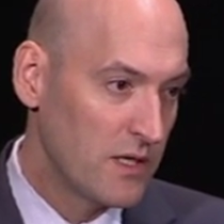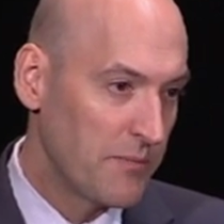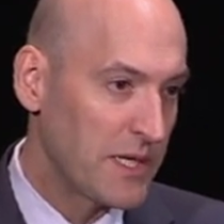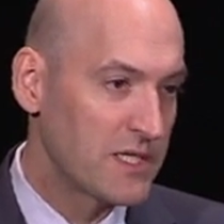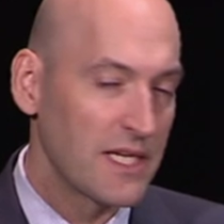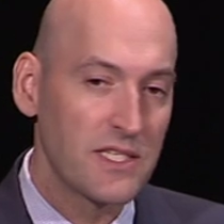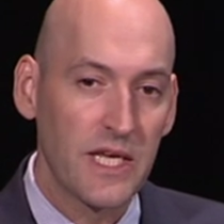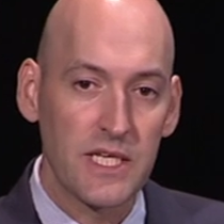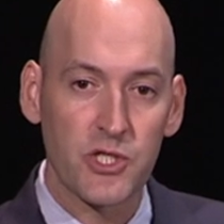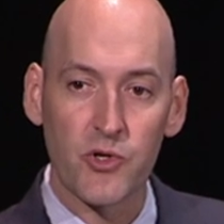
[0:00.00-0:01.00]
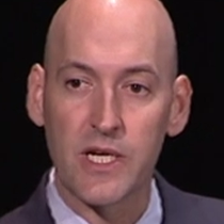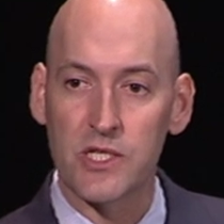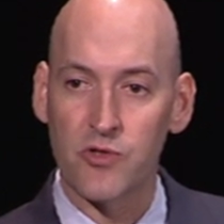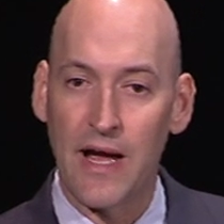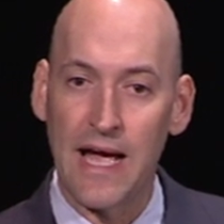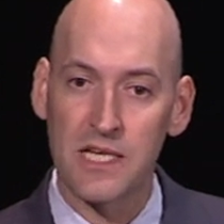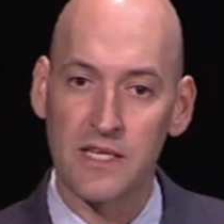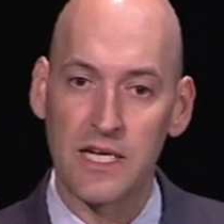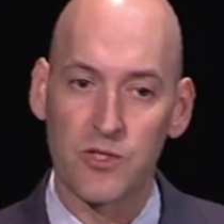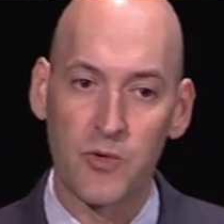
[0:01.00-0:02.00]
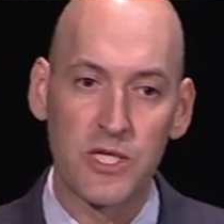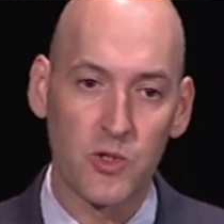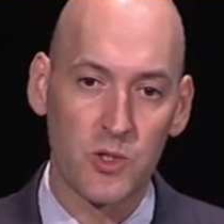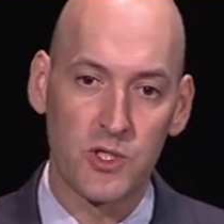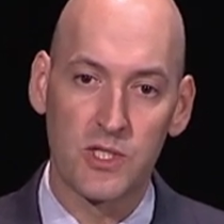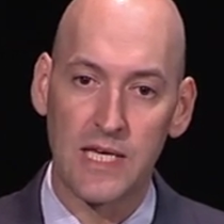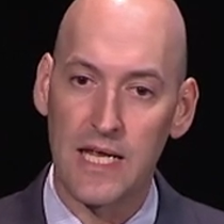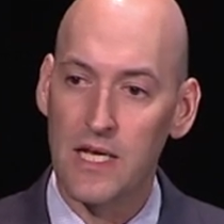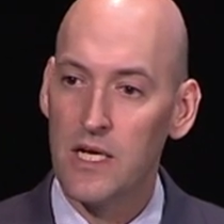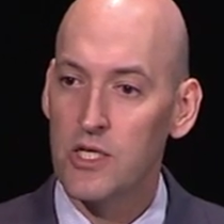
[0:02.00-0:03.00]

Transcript: Because as the industry contracts and as resources get